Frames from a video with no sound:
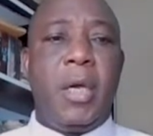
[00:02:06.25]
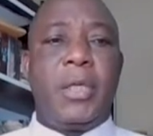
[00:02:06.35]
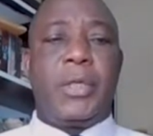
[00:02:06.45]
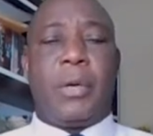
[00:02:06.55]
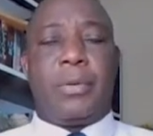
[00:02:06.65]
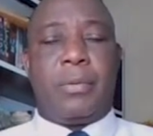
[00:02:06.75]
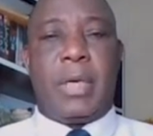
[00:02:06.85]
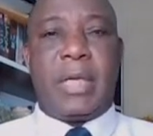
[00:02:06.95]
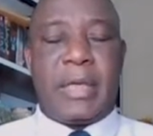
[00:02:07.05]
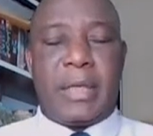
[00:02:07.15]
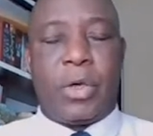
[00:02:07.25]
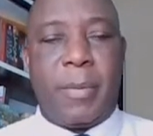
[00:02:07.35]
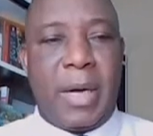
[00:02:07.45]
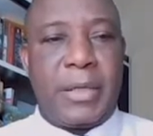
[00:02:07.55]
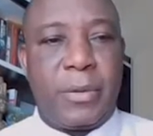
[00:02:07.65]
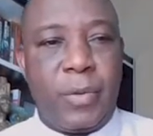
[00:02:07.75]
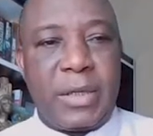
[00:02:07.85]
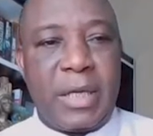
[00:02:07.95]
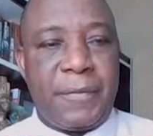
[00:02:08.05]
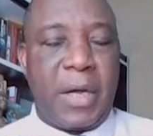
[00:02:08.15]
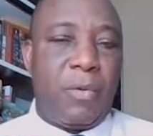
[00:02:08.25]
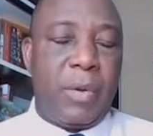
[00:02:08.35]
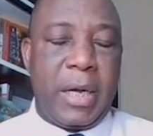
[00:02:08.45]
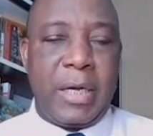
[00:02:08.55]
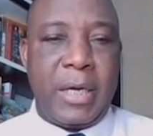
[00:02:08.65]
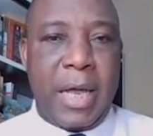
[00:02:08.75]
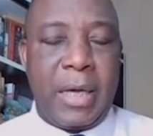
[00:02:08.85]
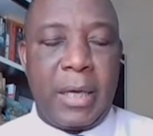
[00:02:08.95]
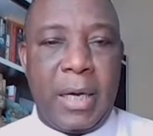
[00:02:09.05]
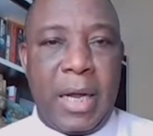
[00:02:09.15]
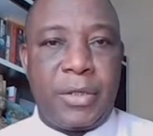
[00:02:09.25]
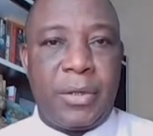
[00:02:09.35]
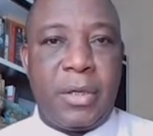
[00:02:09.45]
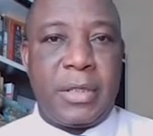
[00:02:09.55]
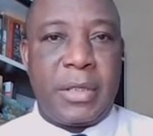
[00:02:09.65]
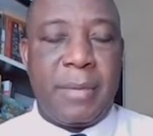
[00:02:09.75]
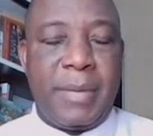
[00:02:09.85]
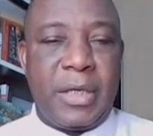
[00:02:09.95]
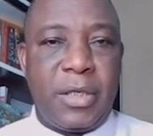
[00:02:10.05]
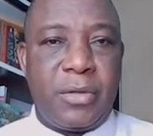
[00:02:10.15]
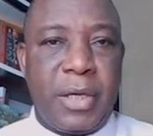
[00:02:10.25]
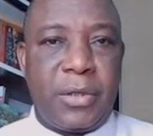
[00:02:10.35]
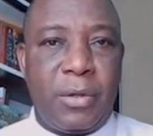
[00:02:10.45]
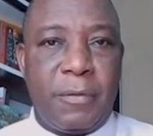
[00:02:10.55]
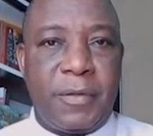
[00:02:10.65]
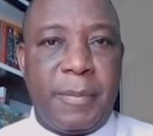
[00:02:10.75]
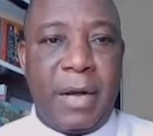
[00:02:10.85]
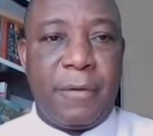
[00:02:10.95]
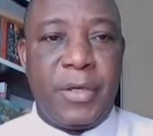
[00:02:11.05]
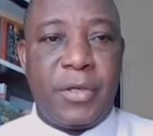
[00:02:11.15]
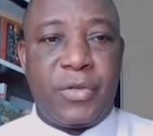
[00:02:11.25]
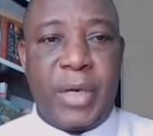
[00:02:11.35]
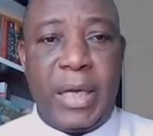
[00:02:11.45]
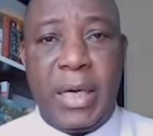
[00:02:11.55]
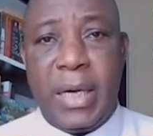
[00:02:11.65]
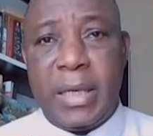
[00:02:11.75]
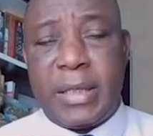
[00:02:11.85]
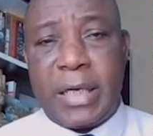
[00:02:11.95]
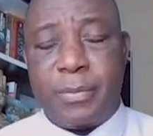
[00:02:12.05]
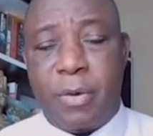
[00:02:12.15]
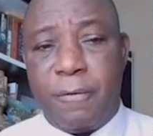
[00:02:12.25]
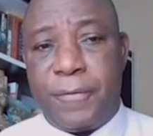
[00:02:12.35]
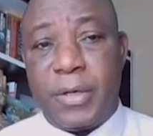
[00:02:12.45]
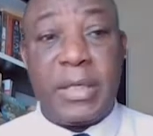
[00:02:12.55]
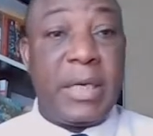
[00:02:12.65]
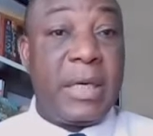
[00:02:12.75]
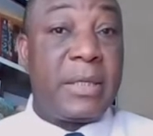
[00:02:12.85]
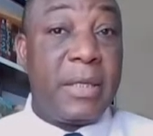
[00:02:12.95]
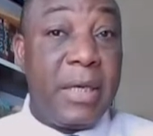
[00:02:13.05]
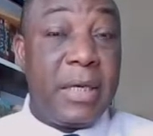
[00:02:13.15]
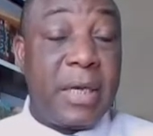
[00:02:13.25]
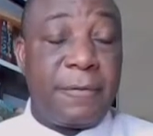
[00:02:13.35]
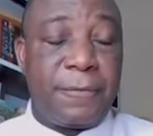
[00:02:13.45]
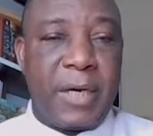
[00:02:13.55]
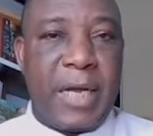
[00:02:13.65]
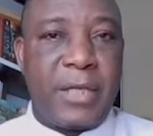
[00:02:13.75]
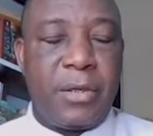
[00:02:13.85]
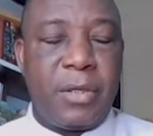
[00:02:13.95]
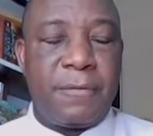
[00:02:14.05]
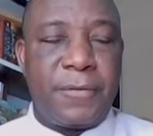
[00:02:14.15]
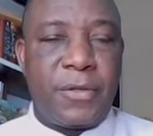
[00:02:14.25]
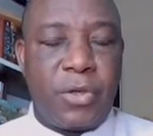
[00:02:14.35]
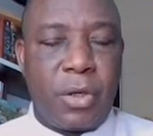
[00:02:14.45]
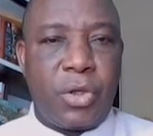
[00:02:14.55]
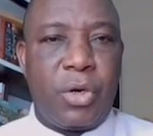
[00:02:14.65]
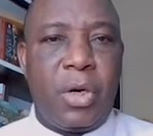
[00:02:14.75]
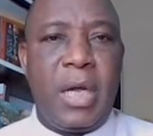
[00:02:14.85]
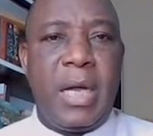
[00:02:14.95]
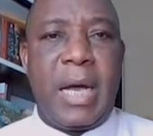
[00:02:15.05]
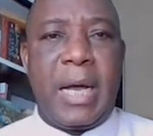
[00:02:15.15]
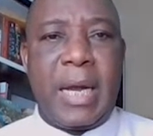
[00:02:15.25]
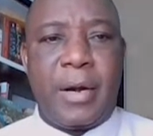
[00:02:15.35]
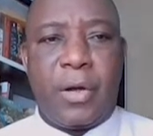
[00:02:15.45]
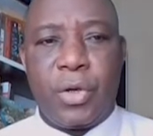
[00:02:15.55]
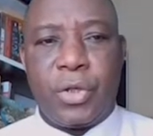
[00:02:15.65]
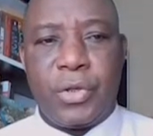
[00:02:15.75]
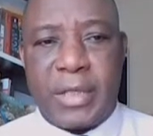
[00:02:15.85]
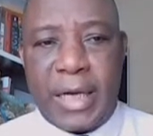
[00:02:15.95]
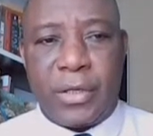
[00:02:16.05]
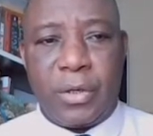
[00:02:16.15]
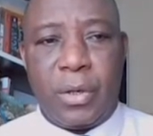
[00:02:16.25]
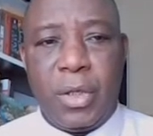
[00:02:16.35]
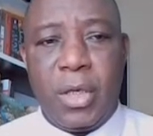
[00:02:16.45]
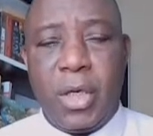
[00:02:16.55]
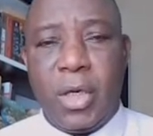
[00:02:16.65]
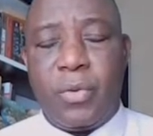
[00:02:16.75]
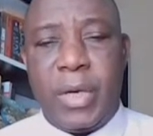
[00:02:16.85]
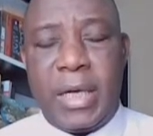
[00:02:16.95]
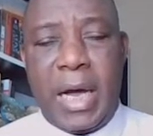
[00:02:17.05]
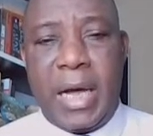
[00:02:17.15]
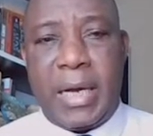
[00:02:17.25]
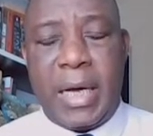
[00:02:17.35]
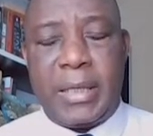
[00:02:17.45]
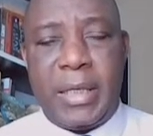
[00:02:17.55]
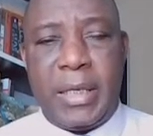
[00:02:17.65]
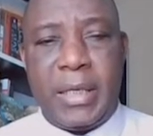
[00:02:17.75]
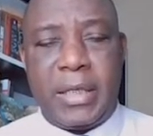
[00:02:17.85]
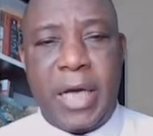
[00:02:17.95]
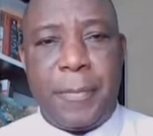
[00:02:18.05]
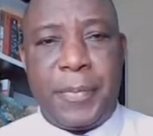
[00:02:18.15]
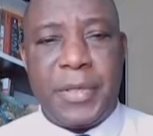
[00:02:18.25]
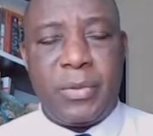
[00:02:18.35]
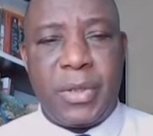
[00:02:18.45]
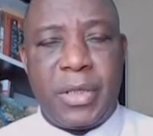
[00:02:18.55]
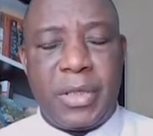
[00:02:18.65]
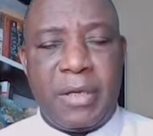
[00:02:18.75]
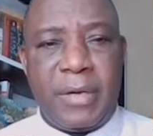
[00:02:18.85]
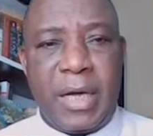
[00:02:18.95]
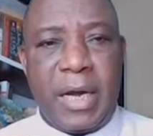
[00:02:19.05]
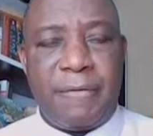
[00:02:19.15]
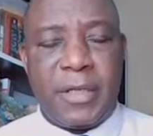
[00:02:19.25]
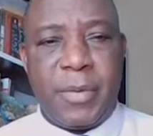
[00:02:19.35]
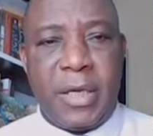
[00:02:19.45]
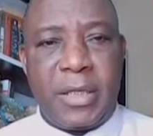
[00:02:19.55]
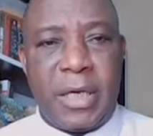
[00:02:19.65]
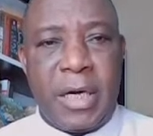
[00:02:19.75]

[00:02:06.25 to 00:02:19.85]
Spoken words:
So let's talk about West Africa, where Nigeria's managing director of the Bank of Industry says more funding is needed for Nigeria's infrastructure and agriculture sector. In Ghana, the GIPC, which is the Ghana Investment